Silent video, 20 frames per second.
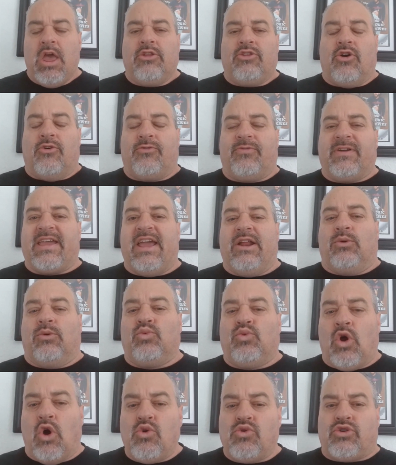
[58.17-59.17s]
Don't forget
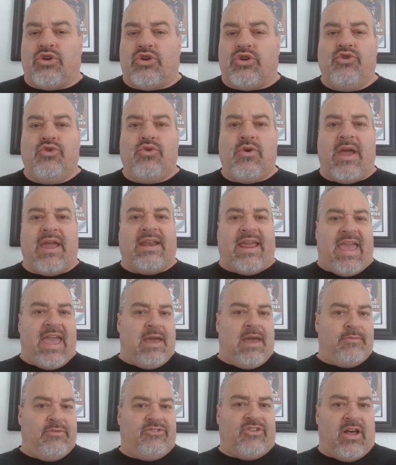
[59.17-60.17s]
Roku and
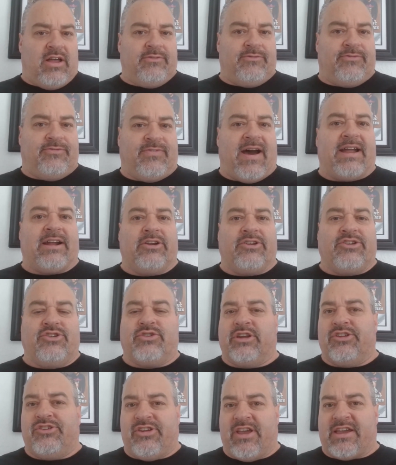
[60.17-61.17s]
Amazon Fire. You
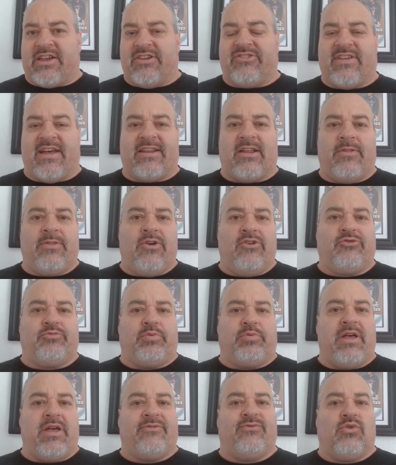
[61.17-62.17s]
can check us out on those
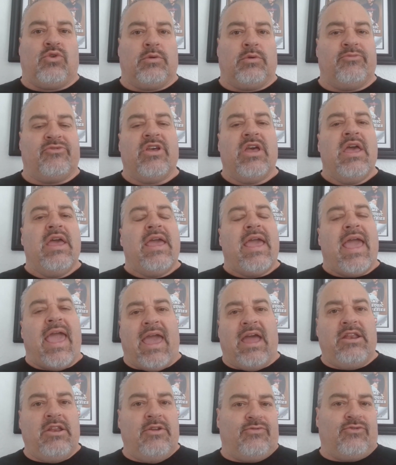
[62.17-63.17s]
platforms.
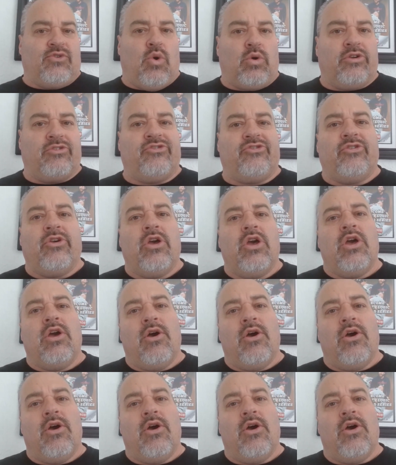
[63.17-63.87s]
And, of course,